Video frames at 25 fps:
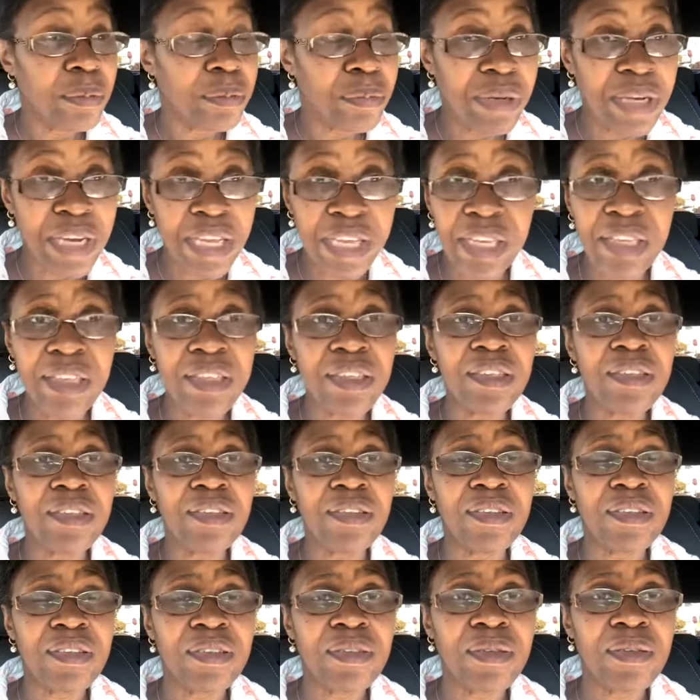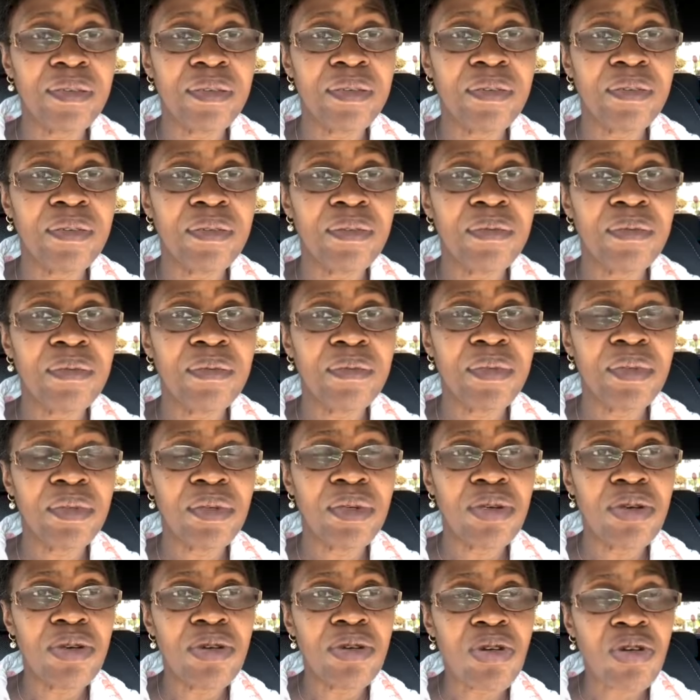Please,
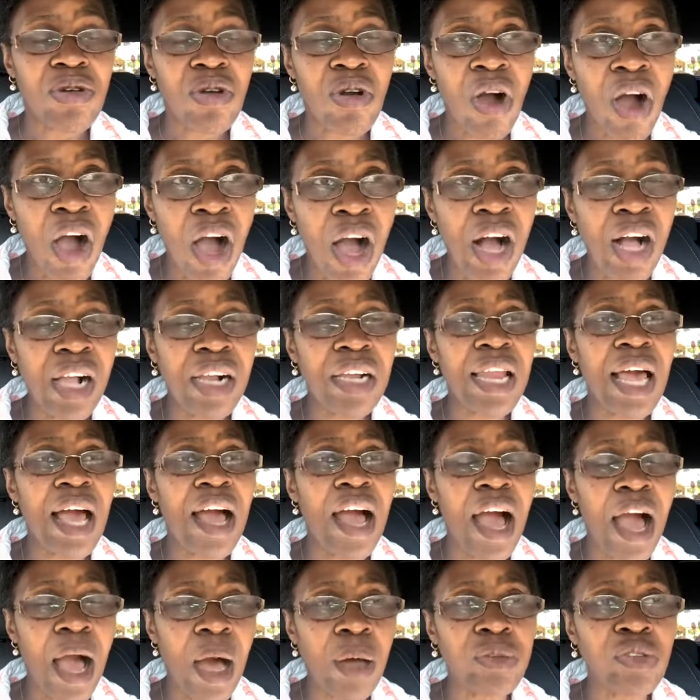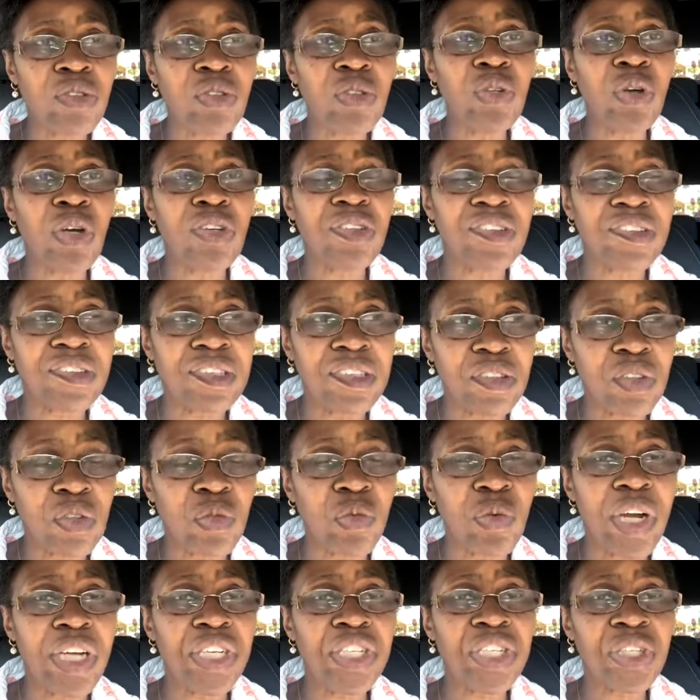call out your
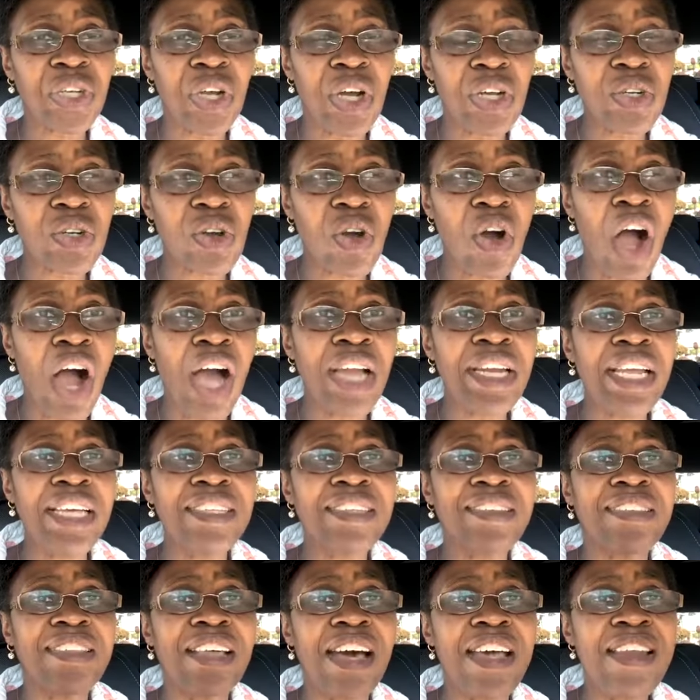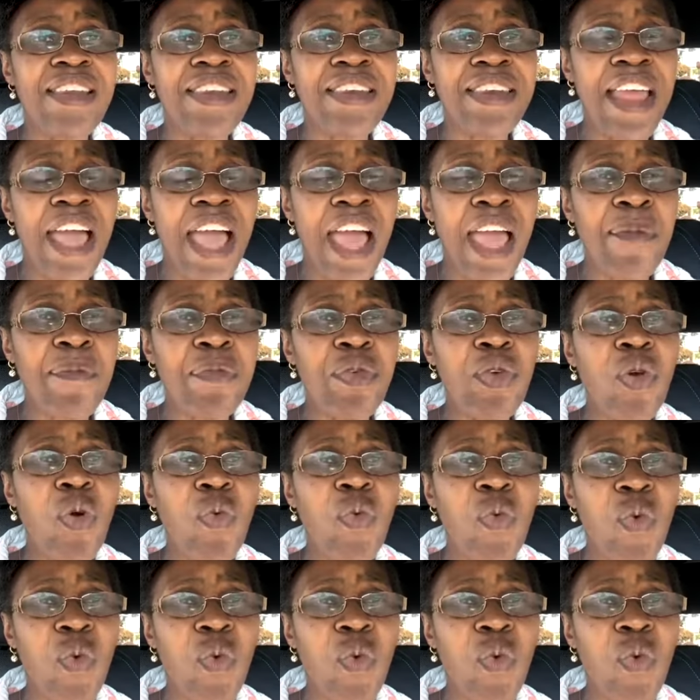situation. Call it the name you